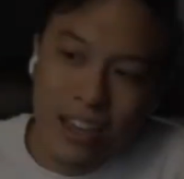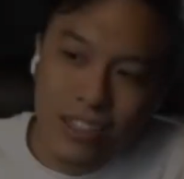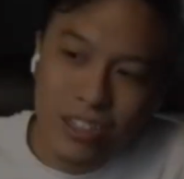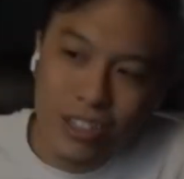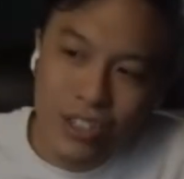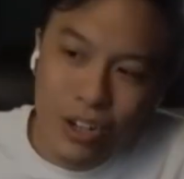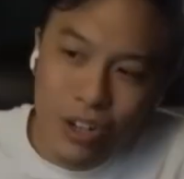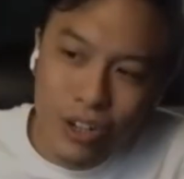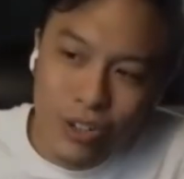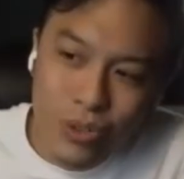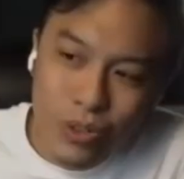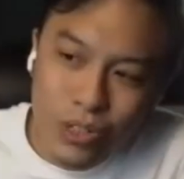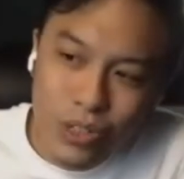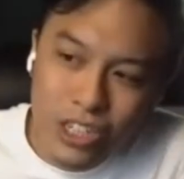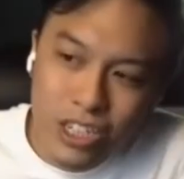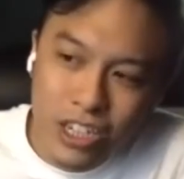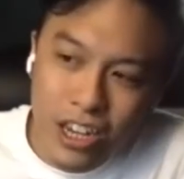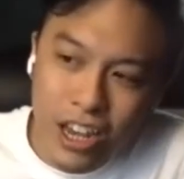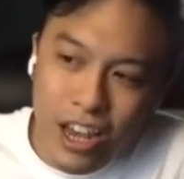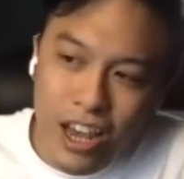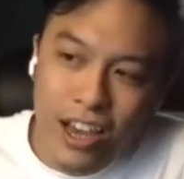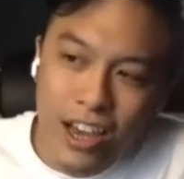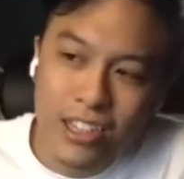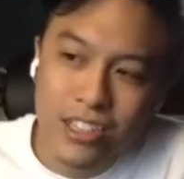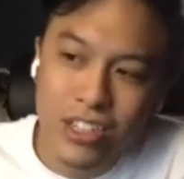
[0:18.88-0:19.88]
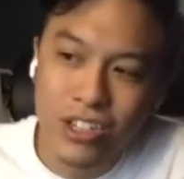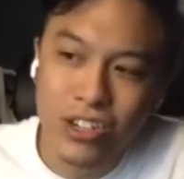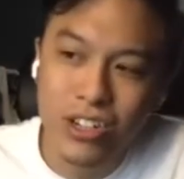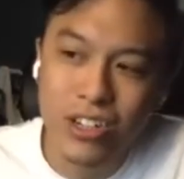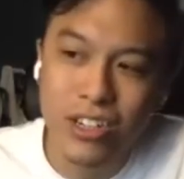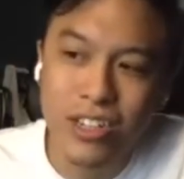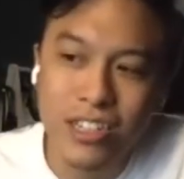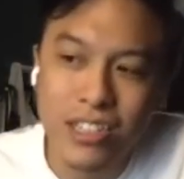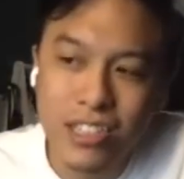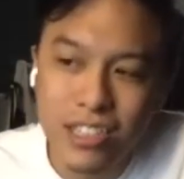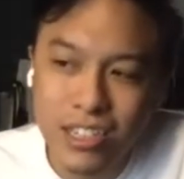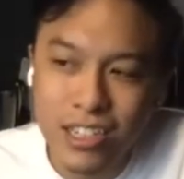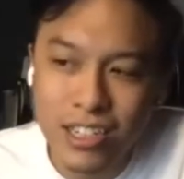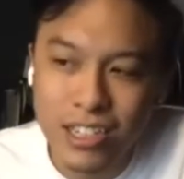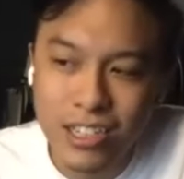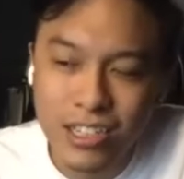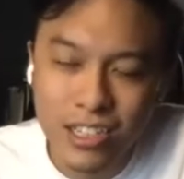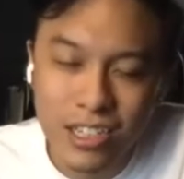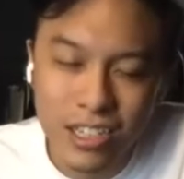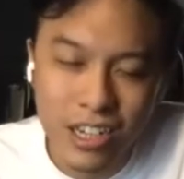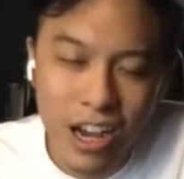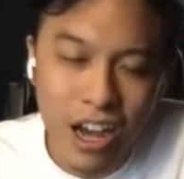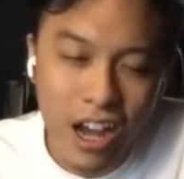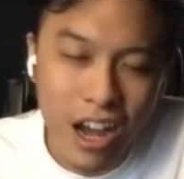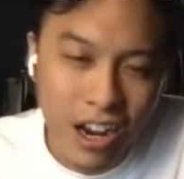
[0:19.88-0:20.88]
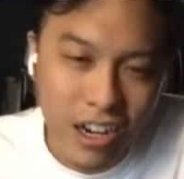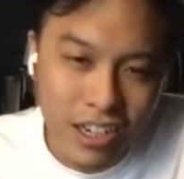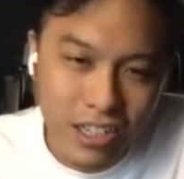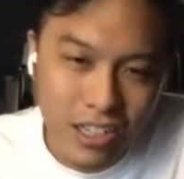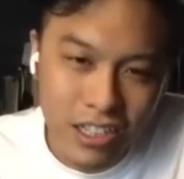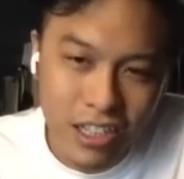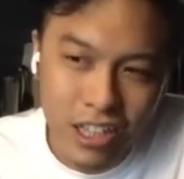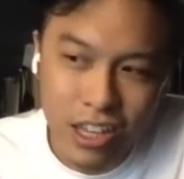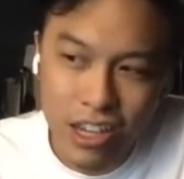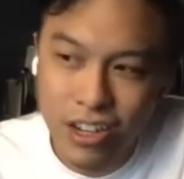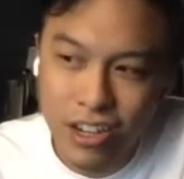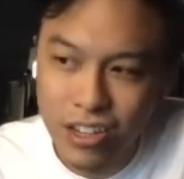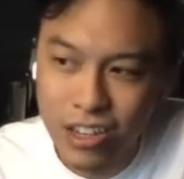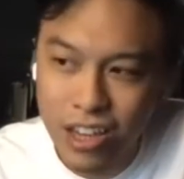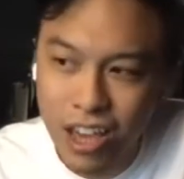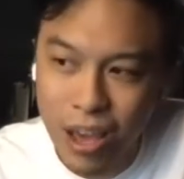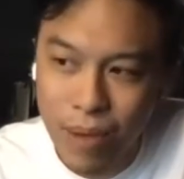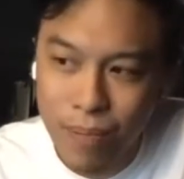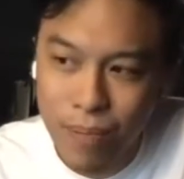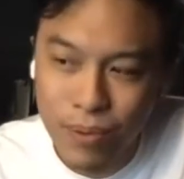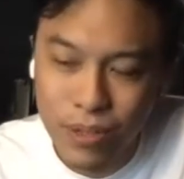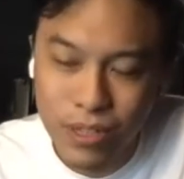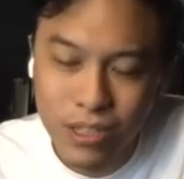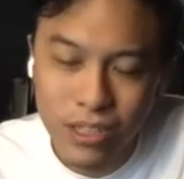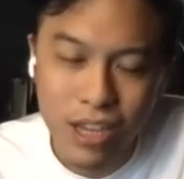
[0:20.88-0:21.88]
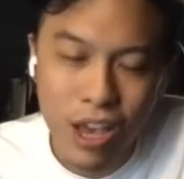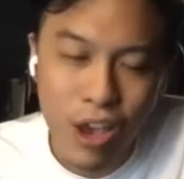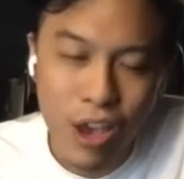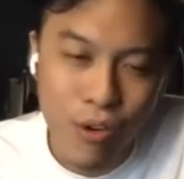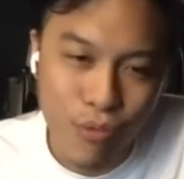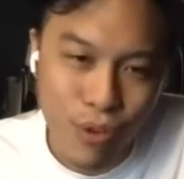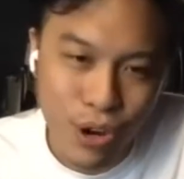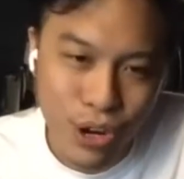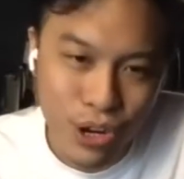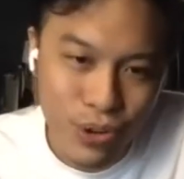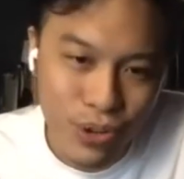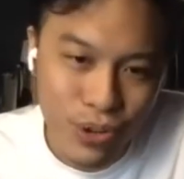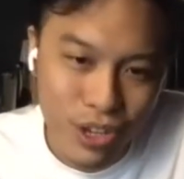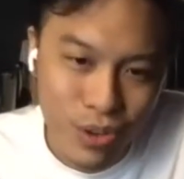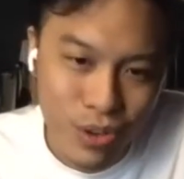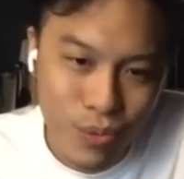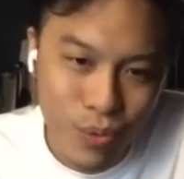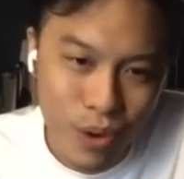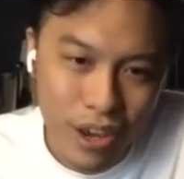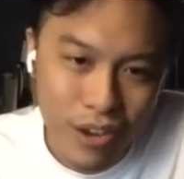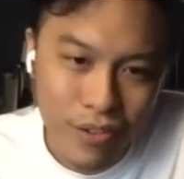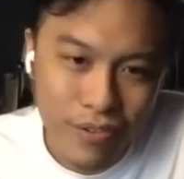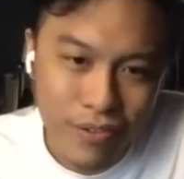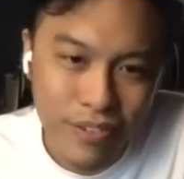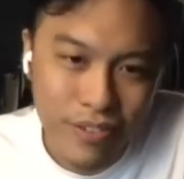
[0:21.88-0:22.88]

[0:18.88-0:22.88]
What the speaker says: it's John Chua JX, and you're listening to the hottest thing on campus, Radio Heatwave.